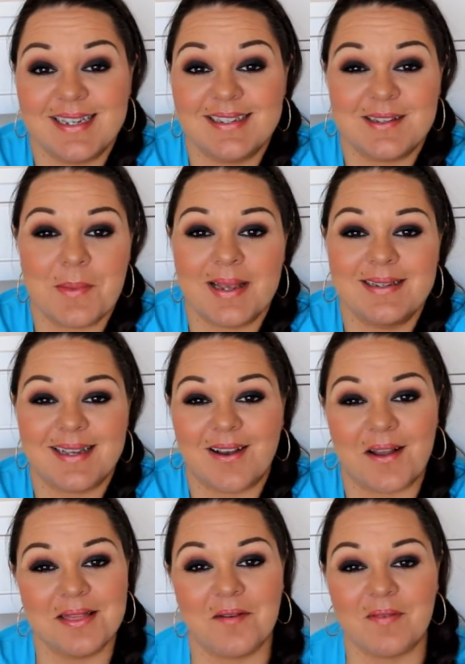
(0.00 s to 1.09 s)
It's amazing.
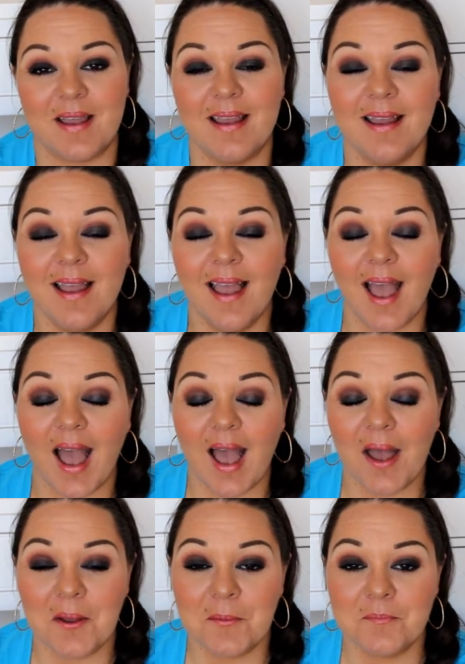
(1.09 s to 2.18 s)
I love
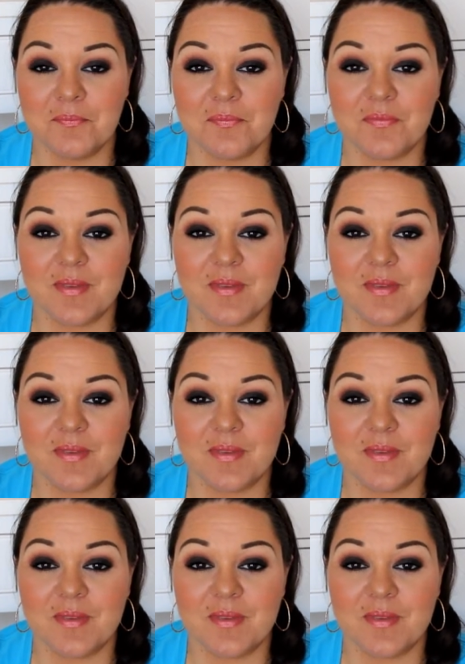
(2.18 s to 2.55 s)
it.